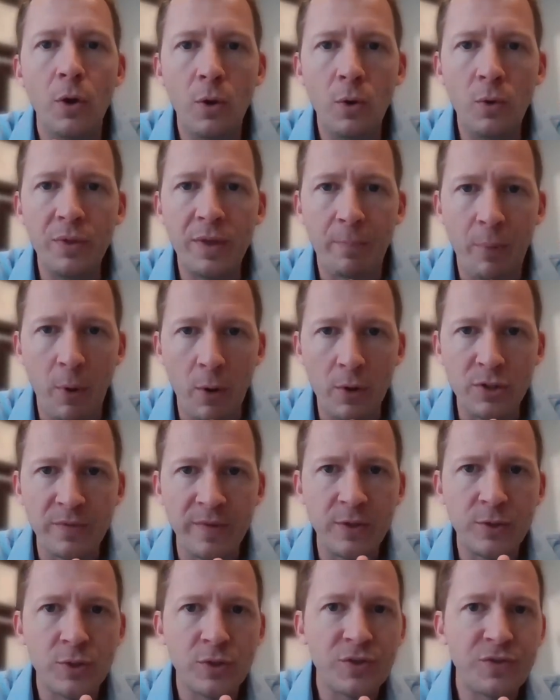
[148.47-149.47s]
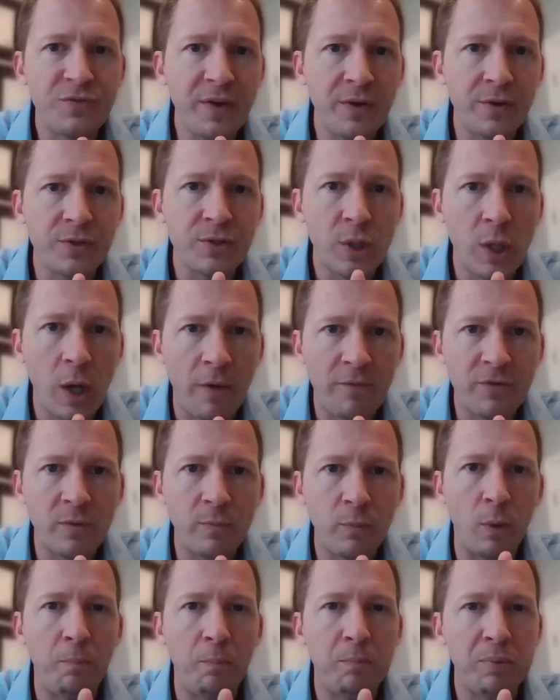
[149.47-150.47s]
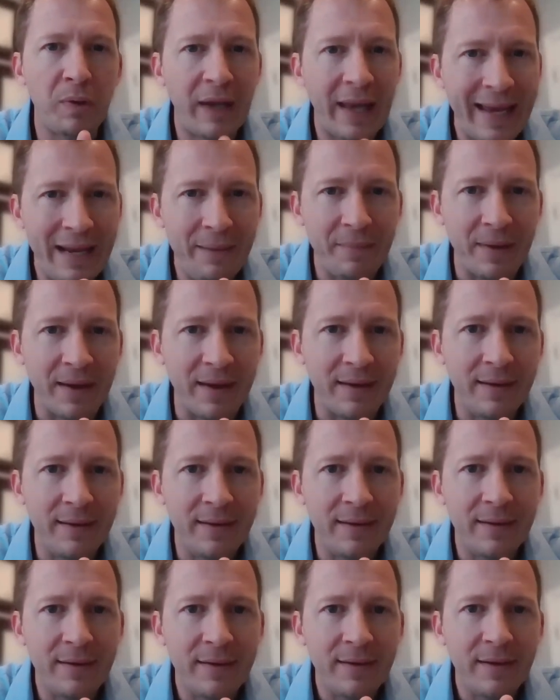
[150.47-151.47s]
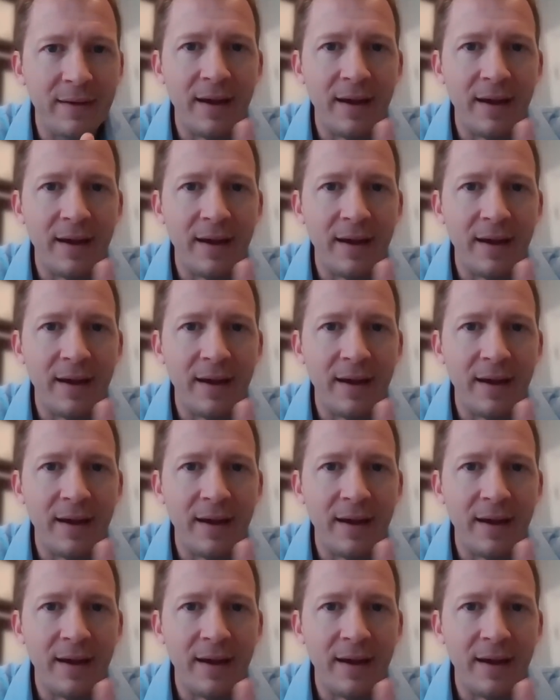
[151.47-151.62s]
who the person of interest feels comfortable blaming